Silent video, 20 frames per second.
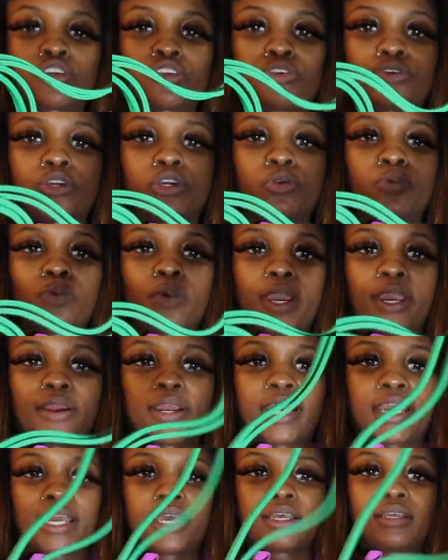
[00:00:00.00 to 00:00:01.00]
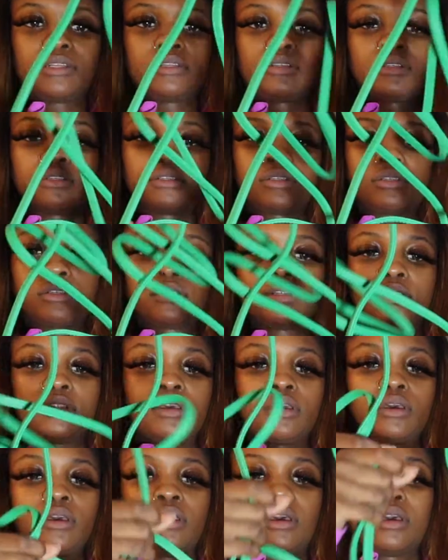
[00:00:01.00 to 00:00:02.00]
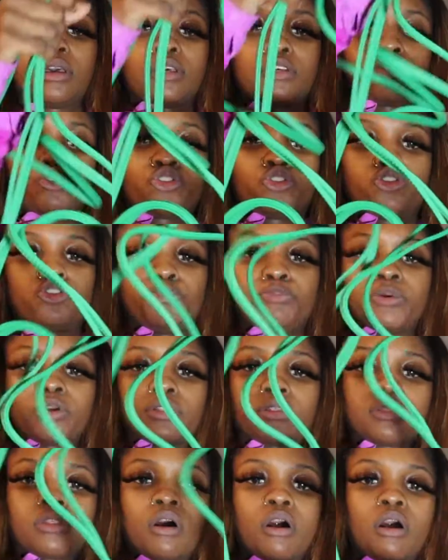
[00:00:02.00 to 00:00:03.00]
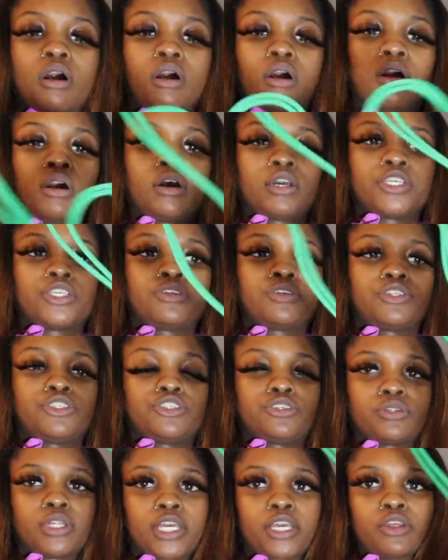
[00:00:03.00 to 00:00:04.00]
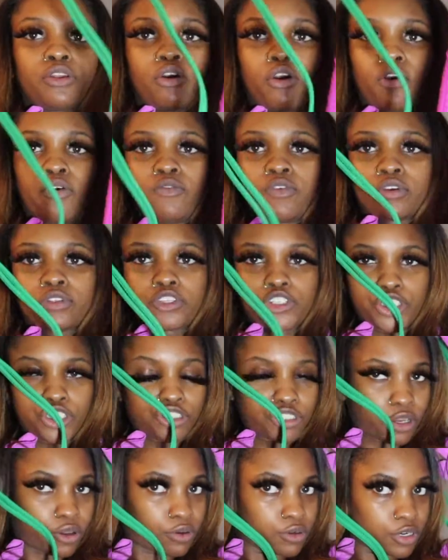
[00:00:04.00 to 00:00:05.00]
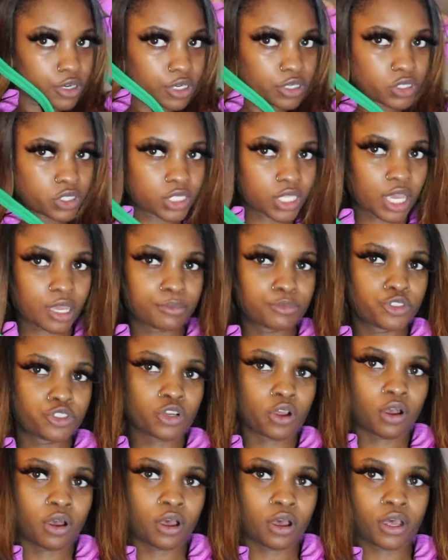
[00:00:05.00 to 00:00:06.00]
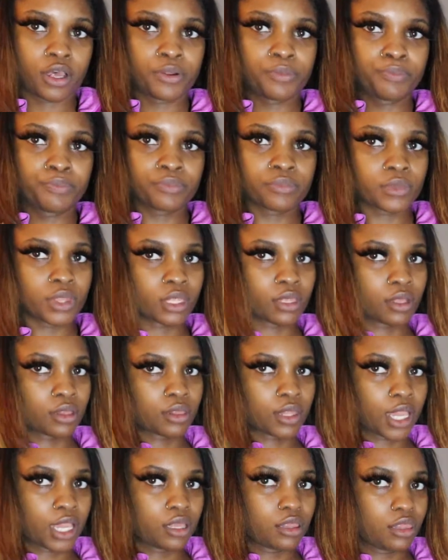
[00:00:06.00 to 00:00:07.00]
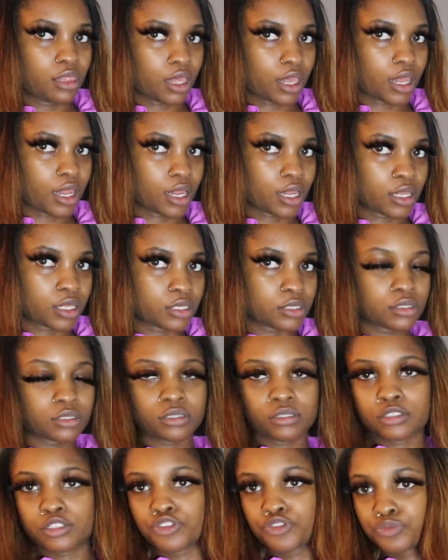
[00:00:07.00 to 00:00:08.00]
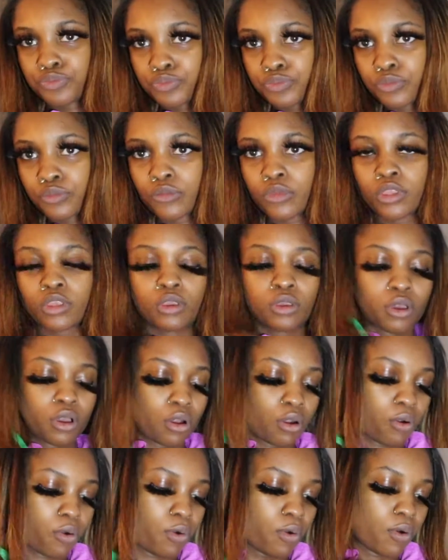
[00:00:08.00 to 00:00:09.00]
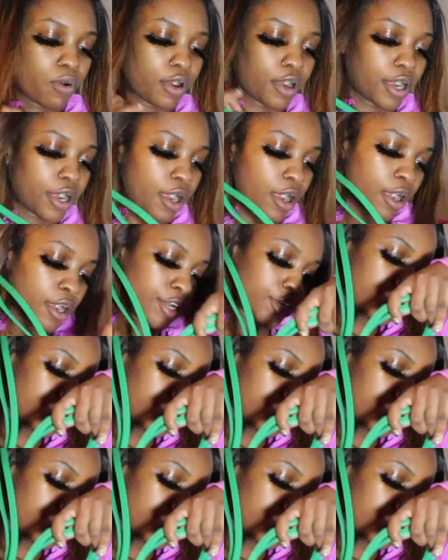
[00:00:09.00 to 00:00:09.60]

you could wear it super long. You could do like an over the shoulder type John like this, or